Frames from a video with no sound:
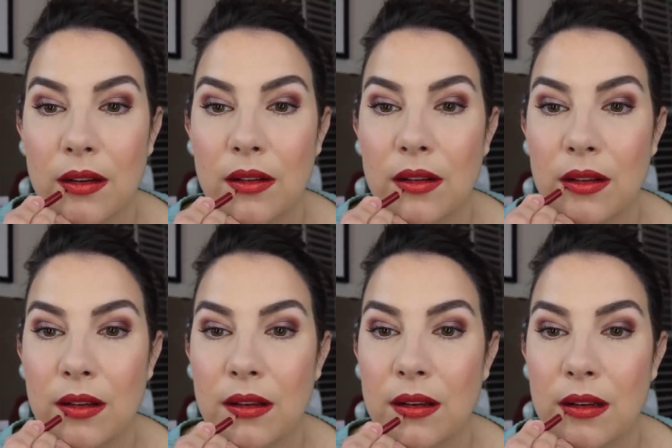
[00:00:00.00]

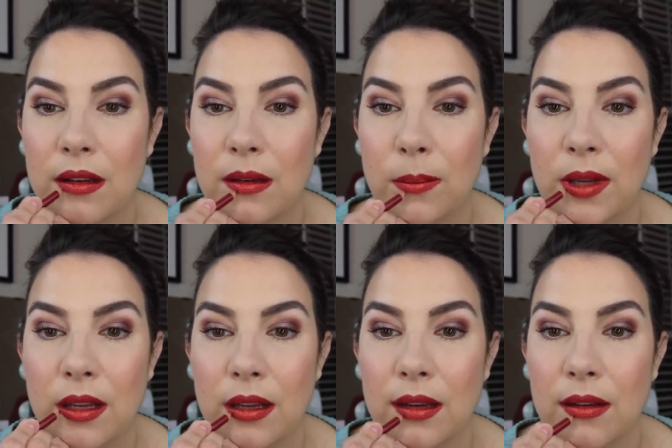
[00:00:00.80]
just to
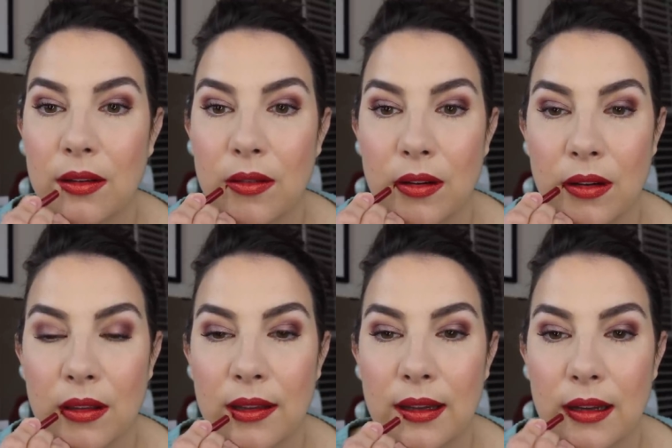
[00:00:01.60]
be extra
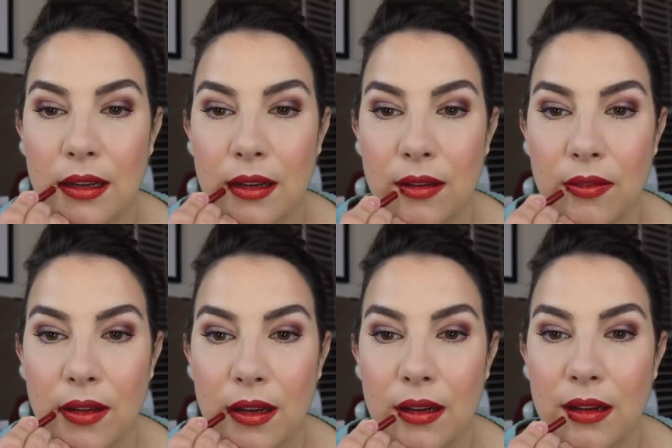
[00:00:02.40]
clean and
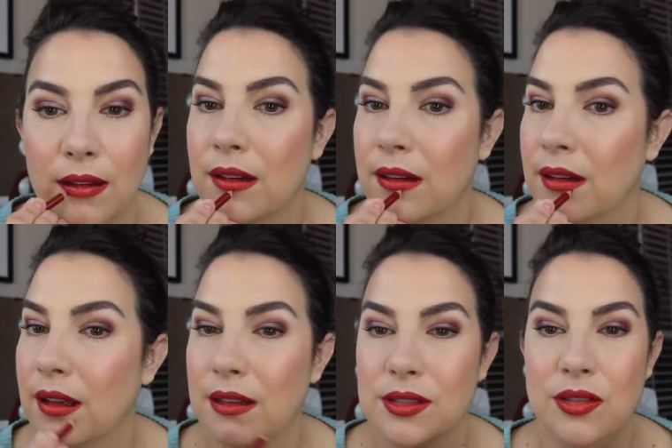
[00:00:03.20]
defining,
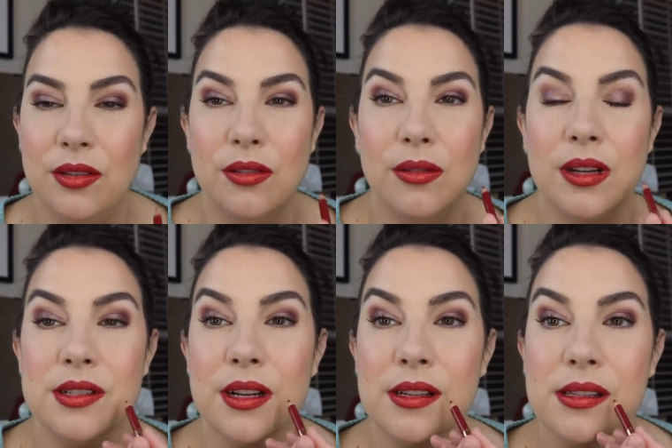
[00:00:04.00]
not to
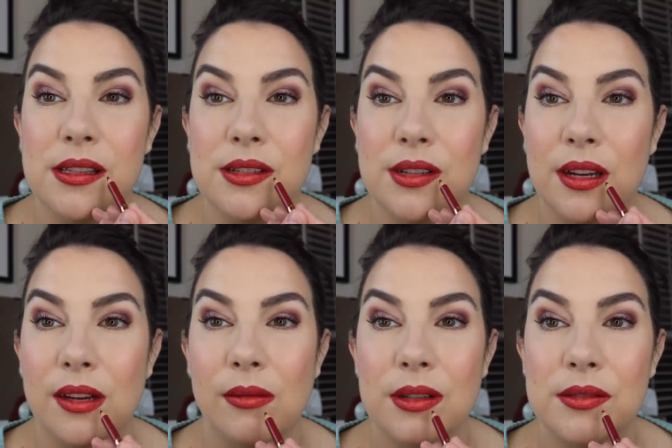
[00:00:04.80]
adjust the
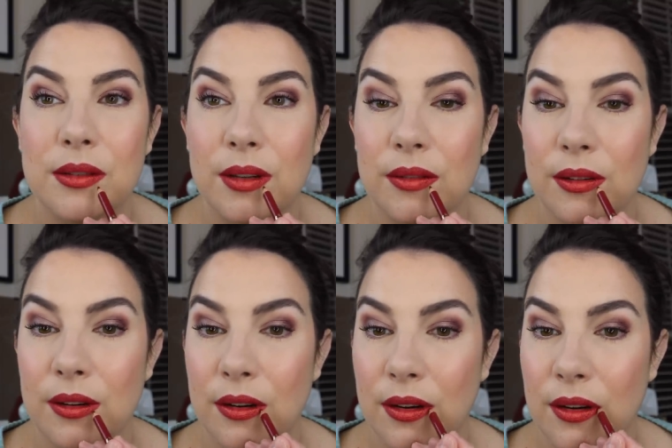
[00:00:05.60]
shade
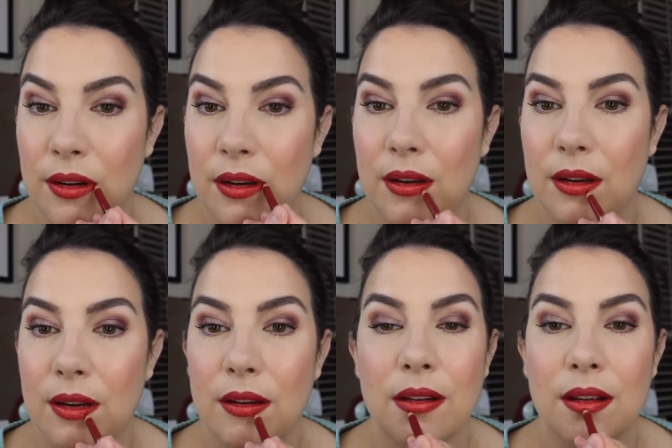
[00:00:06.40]
whatsoever.
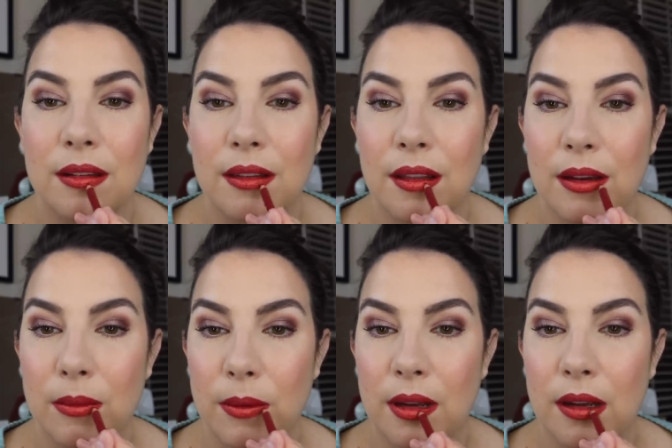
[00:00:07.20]
See that
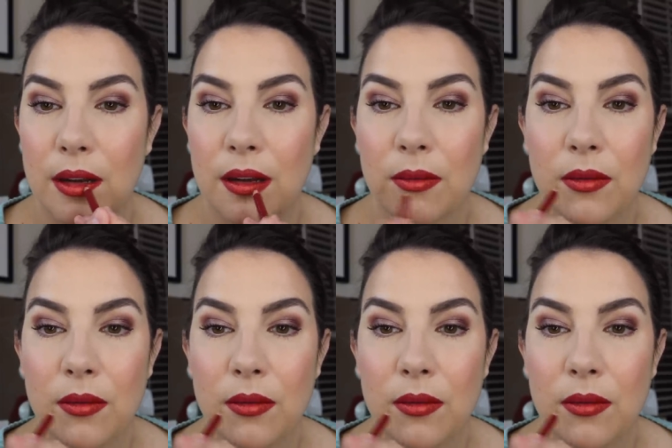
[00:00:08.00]
red